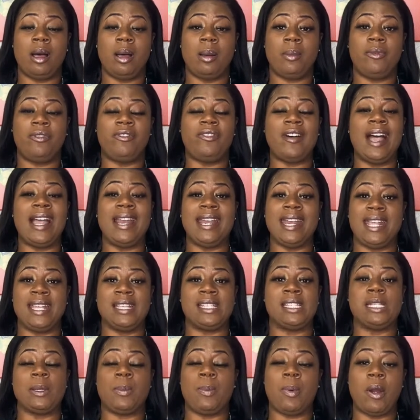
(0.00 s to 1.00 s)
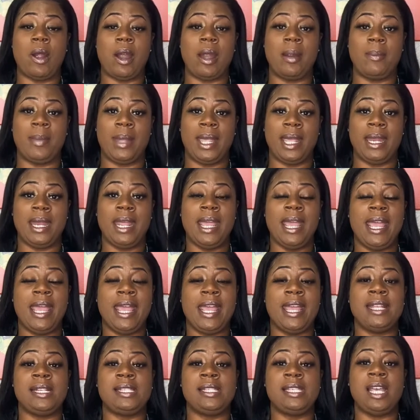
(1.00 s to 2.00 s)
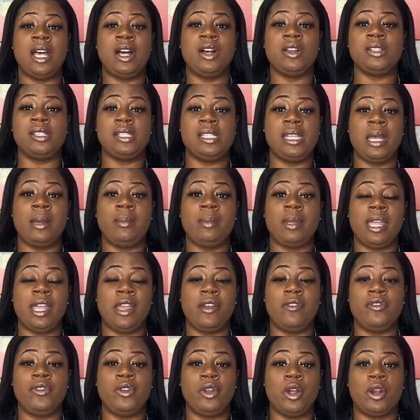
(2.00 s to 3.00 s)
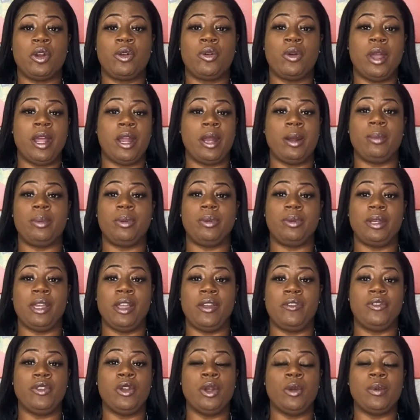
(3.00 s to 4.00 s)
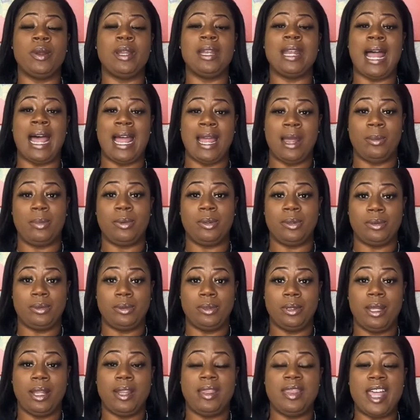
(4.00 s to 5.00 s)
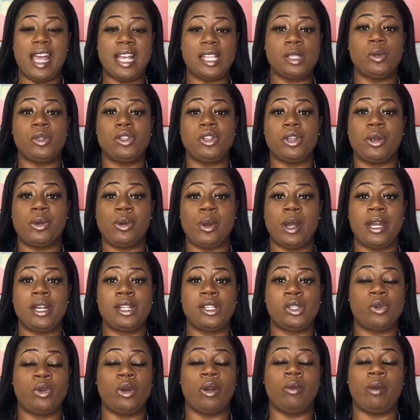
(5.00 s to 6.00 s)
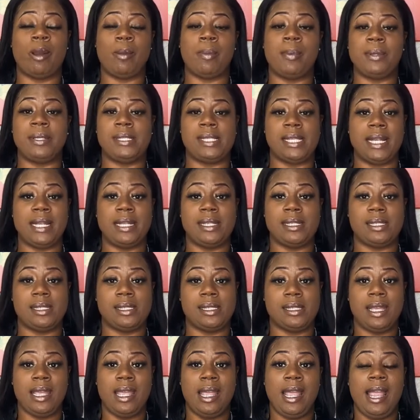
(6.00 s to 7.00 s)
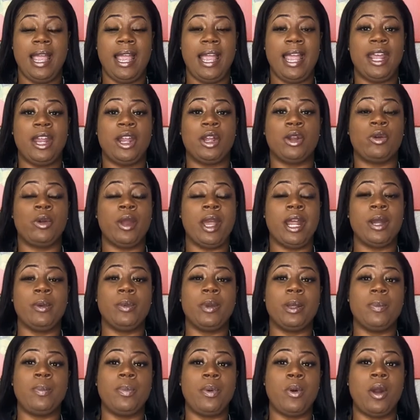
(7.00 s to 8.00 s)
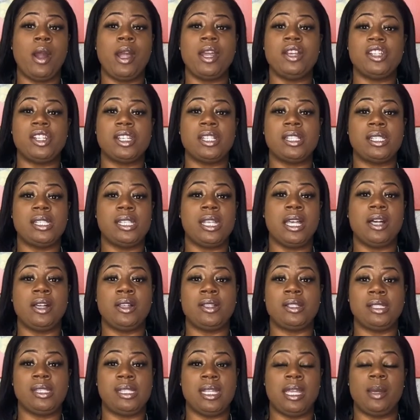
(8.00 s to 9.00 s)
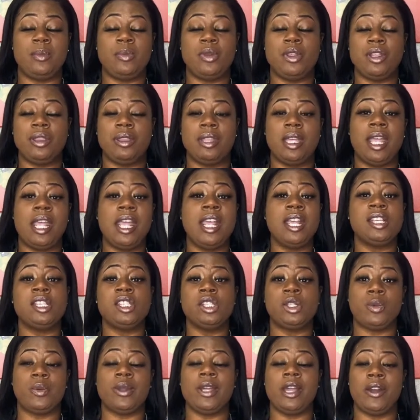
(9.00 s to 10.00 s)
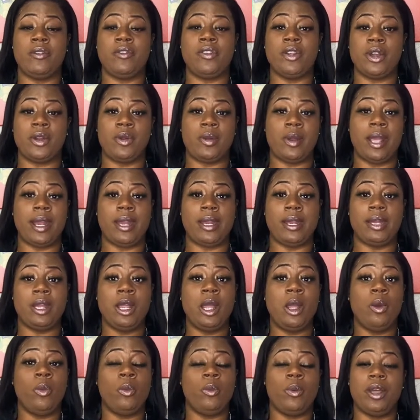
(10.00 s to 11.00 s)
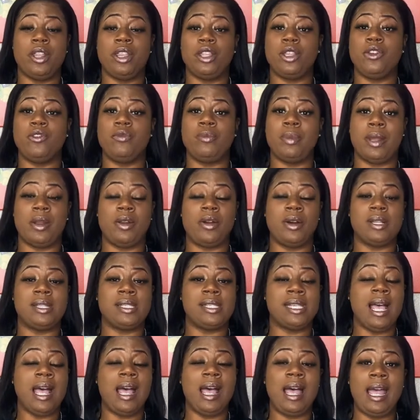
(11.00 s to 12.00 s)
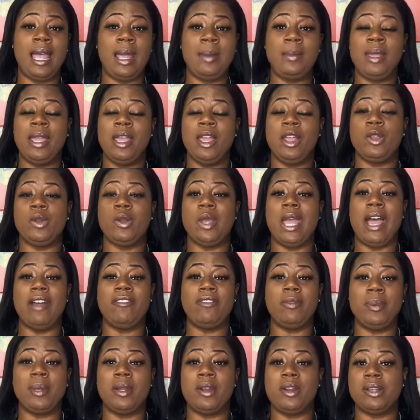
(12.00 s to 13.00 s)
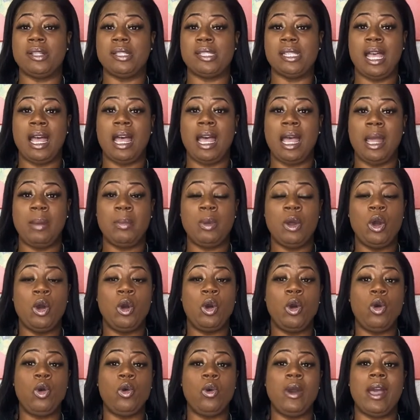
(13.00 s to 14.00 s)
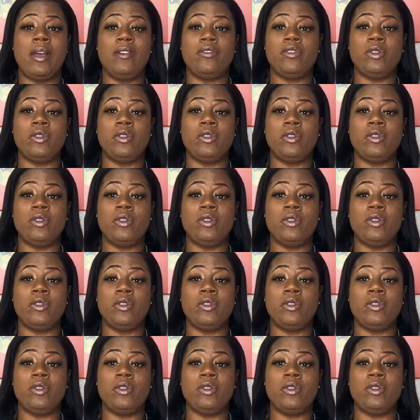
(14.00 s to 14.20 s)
finance department. It tells them if you're credible, if you're reliable. That's what your credit score represents. And a credit report just tells them the history of your credit, whether you've been on time, you haven't been on time, who has